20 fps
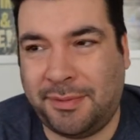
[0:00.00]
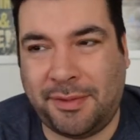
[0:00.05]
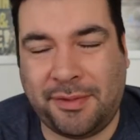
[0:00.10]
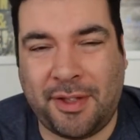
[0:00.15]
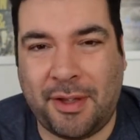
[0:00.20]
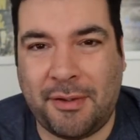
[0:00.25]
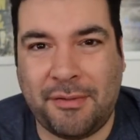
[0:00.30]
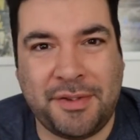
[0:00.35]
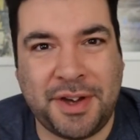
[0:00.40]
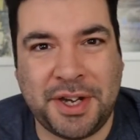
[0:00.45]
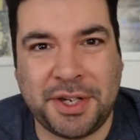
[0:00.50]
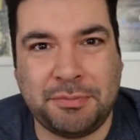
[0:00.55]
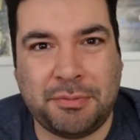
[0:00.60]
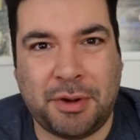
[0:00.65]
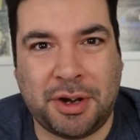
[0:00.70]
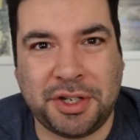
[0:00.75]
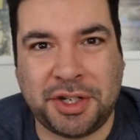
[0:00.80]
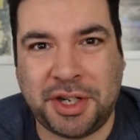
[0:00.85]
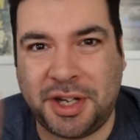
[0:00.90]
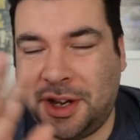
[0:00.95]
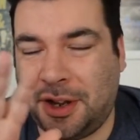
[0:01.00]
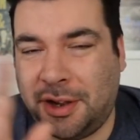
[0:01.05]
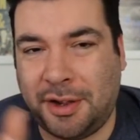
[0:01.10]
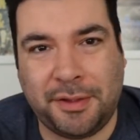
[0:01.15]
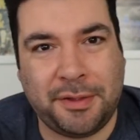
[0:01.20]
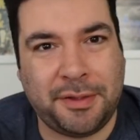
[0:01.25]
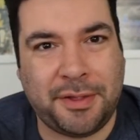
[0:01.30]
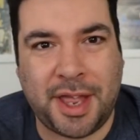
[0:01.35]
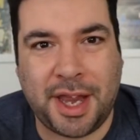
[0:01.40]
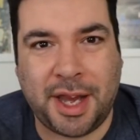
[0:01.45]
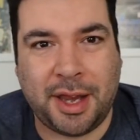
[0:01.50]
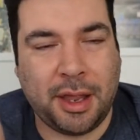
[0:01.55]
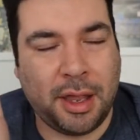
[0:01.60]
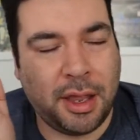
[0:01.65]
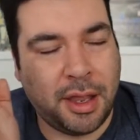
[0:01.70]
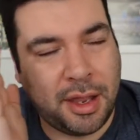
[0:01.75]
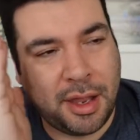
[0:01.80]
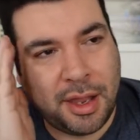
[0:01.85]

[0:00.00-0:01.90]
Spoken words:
just got finished watching the whole thing.